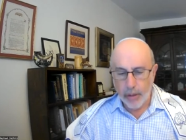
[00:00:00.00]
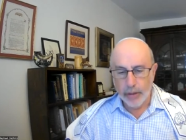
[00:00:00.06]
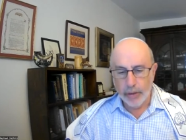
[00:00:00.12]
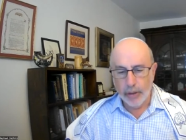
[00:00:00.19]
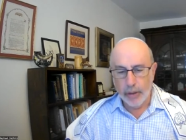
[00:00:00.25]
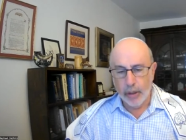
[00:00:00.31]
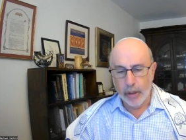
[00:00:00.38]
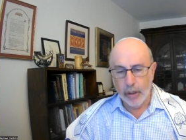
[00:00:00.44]

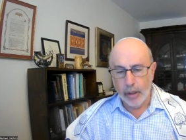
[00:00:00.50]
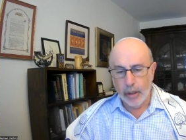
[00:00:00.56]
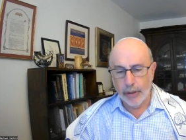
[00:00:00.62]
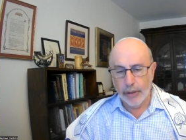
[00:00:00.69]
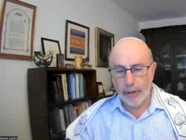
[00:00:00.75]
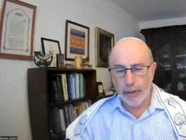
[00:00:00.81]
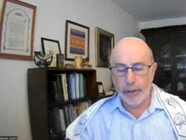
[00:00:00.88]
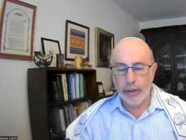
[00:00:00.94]

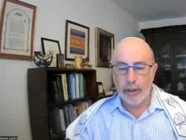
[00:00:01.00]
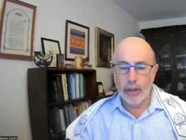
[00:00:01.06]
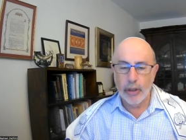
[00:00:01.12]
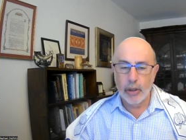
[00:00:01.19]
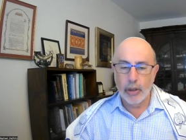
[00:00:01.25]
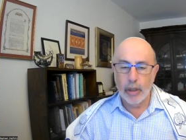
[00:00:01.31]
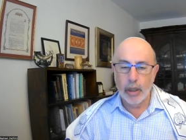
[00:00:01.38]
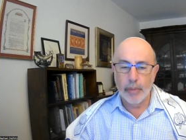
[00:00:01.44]
Yachid
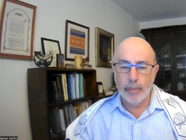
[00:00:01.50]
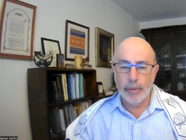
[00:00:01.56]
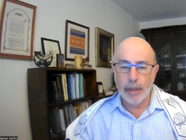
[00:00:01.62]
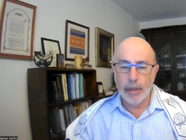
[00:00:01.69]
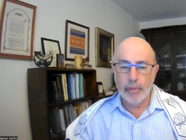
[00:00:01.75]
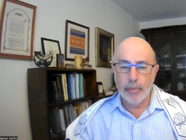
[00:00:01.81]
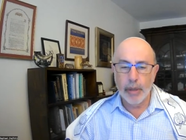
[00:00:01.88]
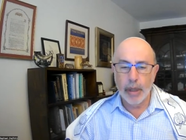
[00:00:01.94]

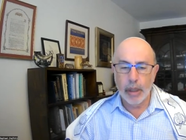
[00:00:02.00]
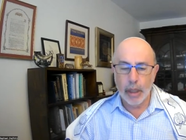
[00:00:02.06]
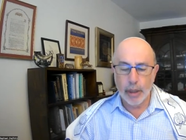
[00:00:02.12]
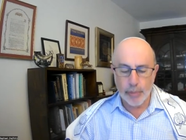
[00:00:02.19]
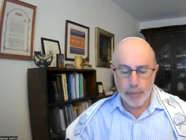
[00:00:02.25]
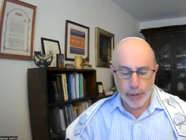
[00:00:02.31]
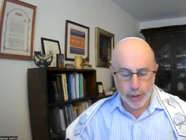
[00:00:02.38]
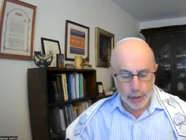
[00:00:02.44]
Chayolamim Melech
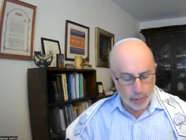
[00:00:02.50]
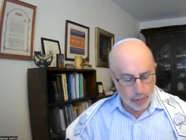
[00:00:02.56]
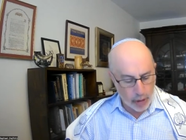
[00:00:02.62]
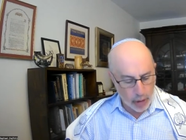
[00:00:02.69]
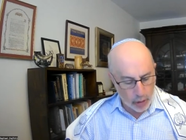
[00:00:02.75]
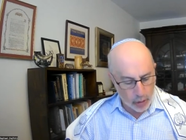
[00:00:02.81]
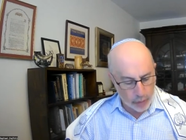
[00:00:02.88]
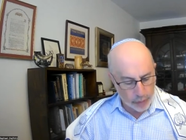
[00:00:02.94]

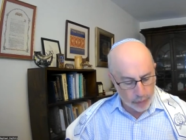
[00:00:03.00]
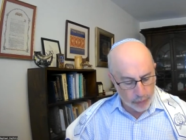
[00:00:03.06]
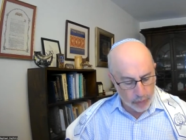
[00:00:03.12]
Meshubachum